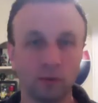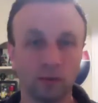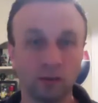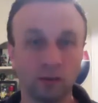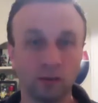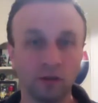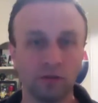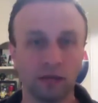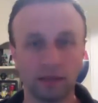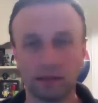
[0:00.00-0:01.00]
it to
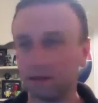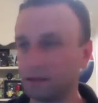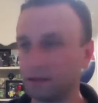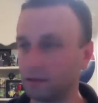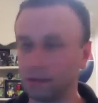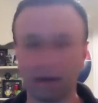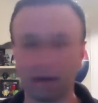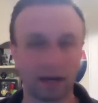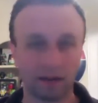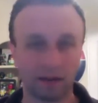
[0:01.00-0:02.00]
do, and then got
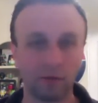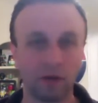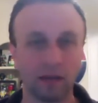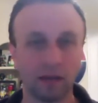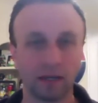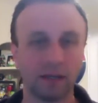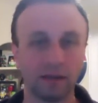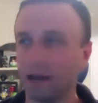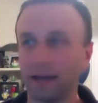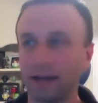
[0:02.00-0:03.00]
out of the way. Like,
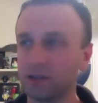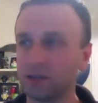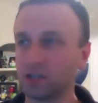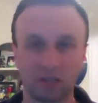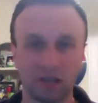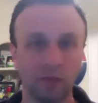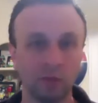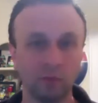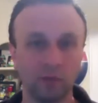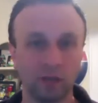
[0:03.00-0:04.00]
I can just
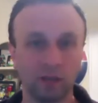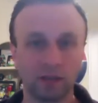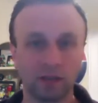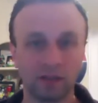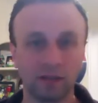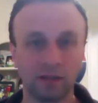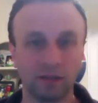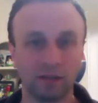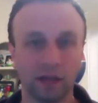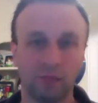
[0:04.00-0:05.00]
disable Conductor,
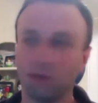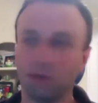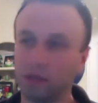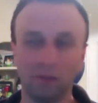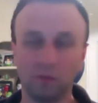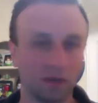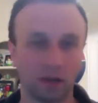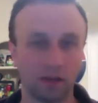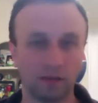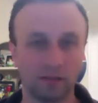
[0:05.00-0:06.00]
and my theme is
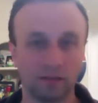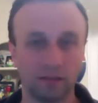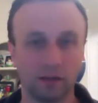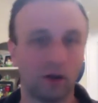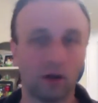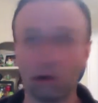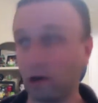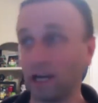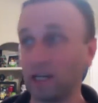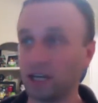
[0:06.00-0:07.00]
fine.
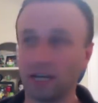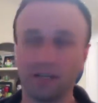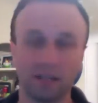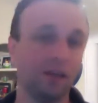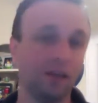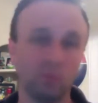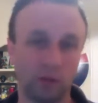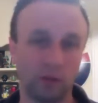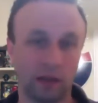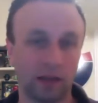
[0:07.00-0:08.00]
I can change the theme,
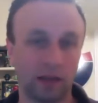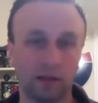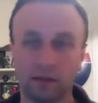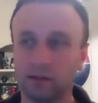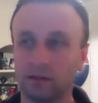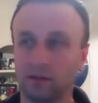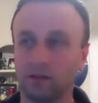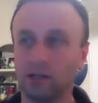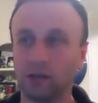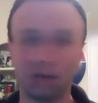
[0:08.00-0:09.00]
and
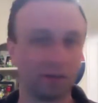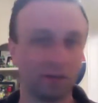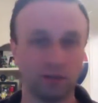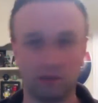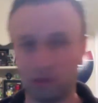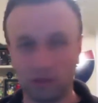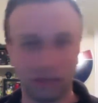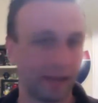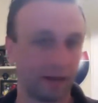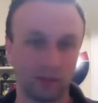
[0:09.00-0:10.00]
Conductor, the
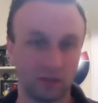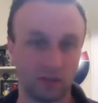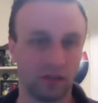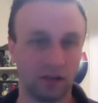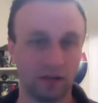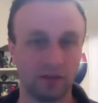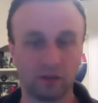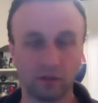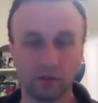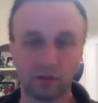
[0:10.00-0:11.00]
layout is still there.
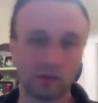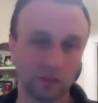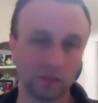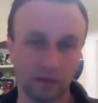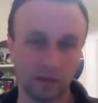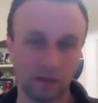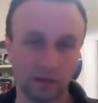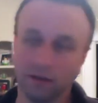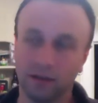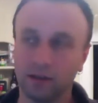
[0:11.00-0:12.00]
So it's
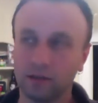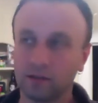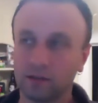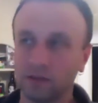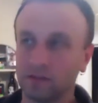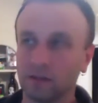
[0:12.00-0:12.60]
it's